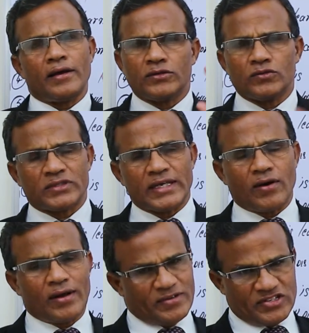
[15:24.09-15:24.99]
you see
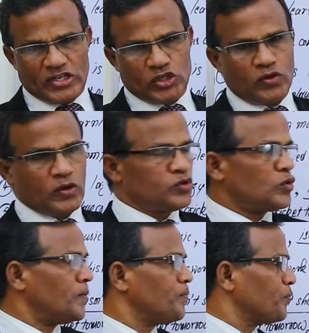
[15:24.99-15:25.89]
conversation
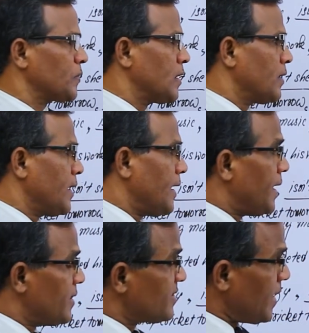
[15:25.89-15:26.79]
also.
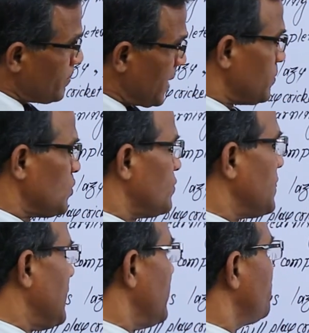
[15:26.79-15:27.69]
And sometimes you
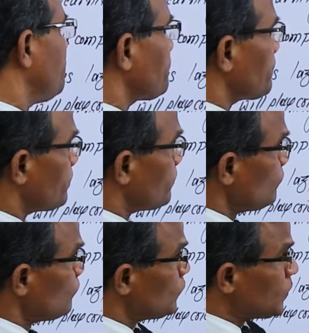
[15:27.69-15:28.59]
see,
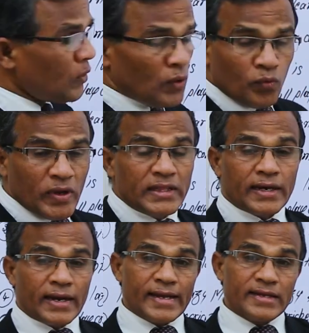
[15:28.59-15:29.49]
when the
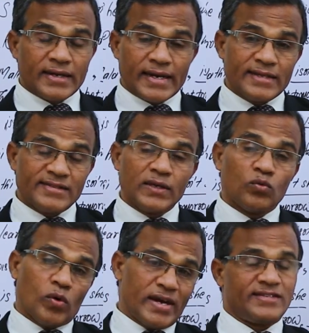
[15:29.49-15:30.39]
rising
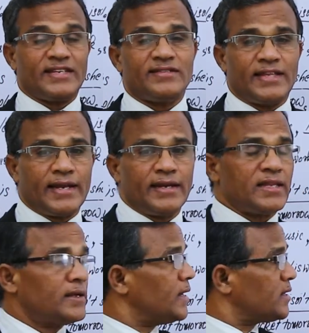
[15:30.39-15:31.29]
voice is there
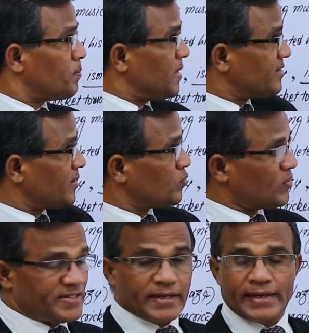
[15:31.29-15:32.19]
at the place of
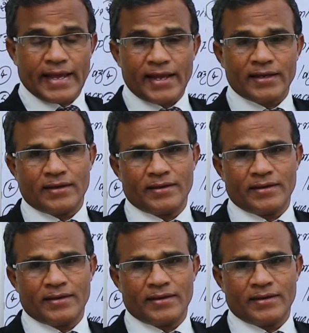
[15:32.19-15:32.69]
question tag,